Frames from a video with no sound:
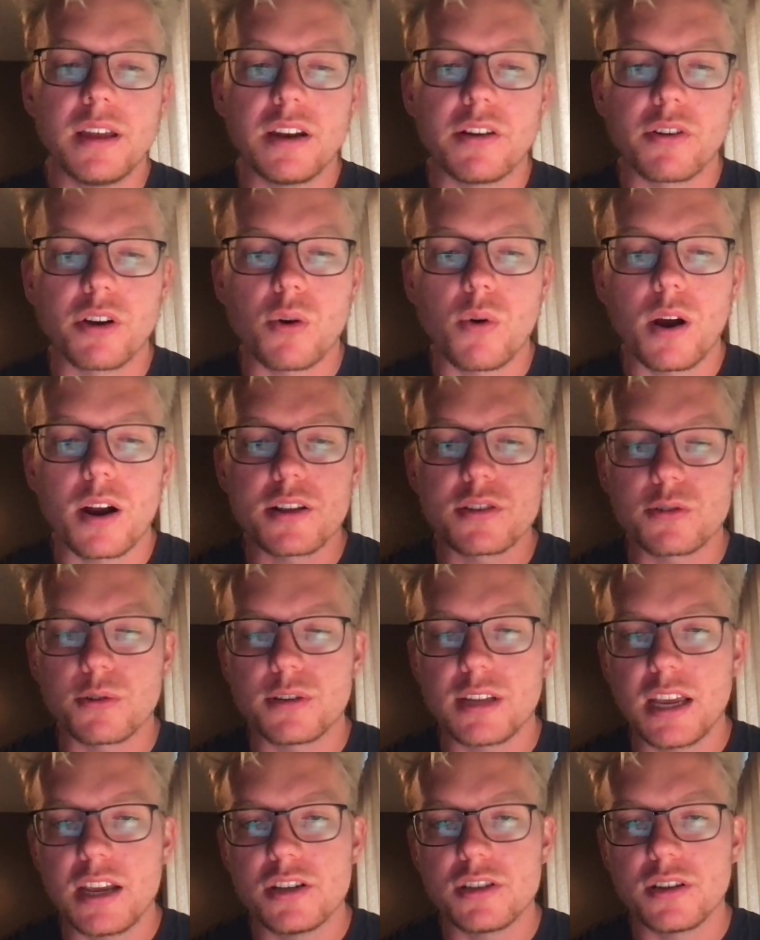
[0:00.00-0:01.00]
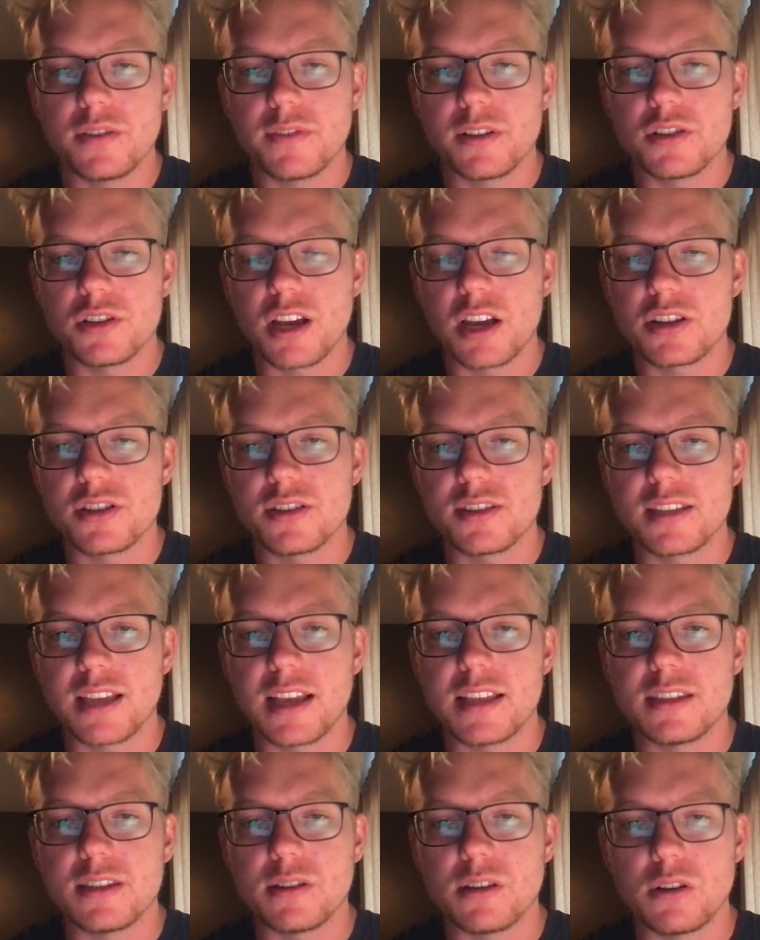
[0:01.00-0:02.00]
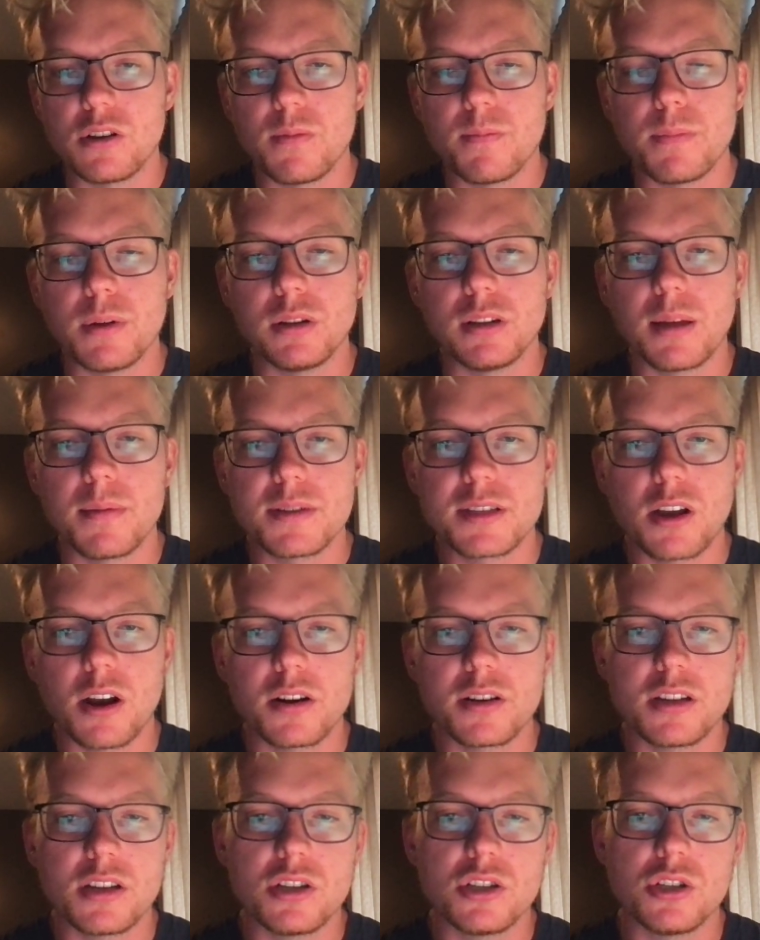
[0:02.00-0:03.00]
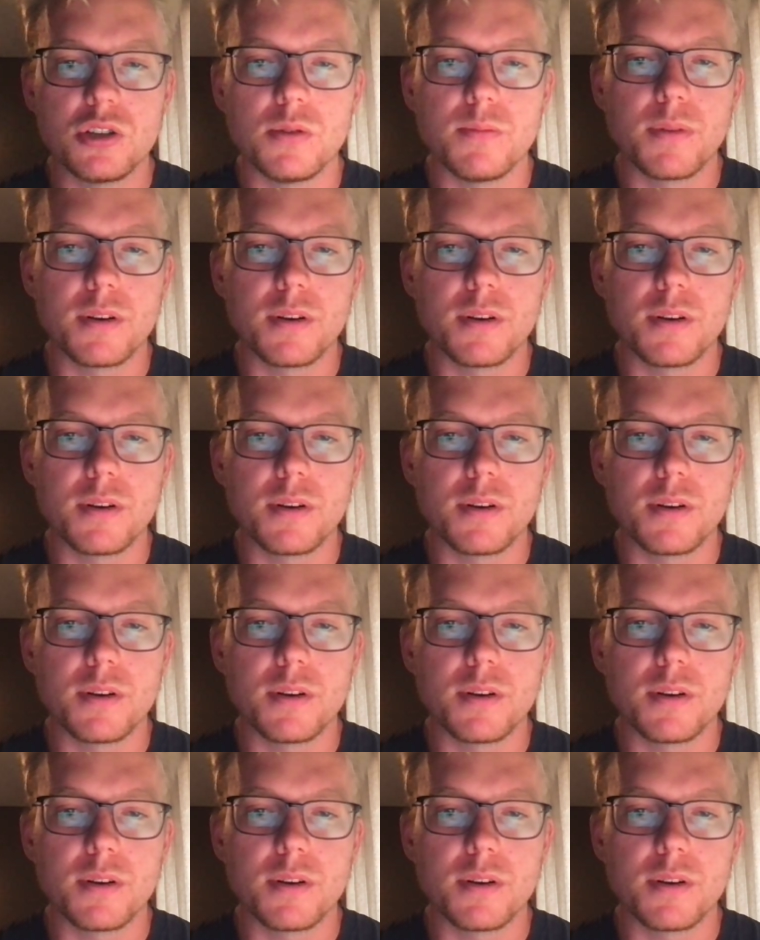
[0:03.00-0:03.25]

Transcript: and it requires rotation of injection sites so you don't build up scar tissue,